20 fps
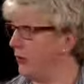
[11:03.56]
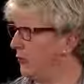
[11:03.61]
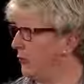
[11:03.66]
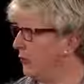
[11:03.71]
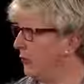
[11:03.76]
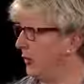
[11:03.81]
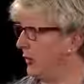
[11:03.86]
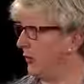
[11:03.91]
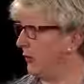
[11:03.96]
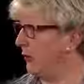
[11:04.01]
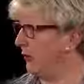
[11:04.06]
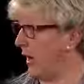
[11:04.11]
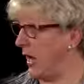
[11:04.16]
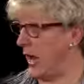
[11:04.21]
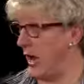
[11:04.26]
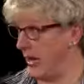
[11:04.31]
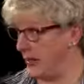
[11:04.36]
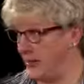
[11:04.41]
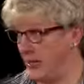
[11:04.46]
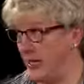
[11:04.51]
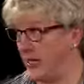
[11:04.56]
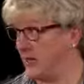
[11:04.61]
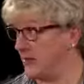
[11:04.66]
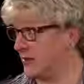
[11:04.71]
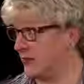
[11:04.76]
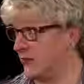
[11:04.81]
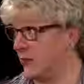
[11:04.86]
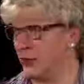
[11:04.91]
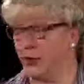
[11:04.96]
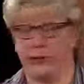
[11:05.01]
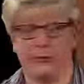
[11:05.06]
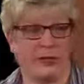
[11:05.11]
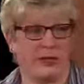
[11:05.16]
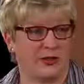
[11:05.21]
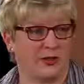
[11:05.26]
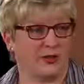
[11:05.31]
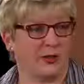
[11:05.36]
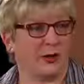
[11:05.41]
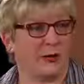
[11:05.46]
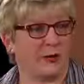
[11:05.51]
We, yeah, uh, yes, very
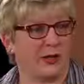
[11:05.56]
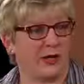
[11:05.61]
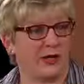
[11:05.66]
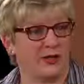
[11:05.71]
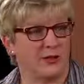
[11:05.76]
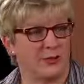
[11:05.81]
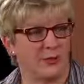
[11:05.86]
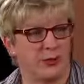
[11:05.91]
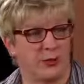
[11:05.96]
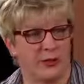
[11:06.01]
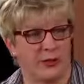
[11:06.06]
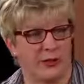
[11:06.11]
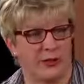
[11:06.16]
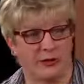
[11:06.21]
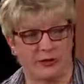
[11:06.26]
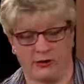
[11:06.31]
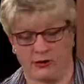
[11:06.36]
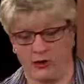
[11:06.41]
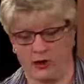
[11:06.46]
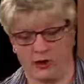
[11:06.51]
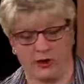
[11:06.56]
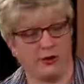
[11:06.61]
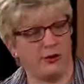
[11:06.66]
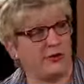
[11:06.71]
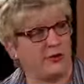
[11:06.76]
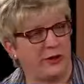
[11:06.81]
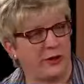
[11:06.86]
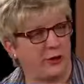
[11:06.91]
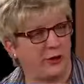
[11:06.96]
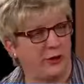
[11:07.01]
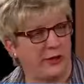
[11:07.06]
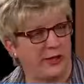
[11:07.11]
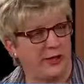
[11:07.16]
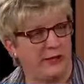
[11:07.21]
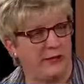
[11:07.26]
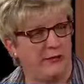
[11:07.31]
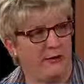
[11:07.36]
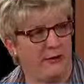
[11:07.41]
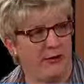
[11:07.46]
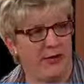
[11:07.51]
much so, yeah, because we're space. in the heart of Erie
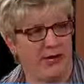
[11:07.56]
right.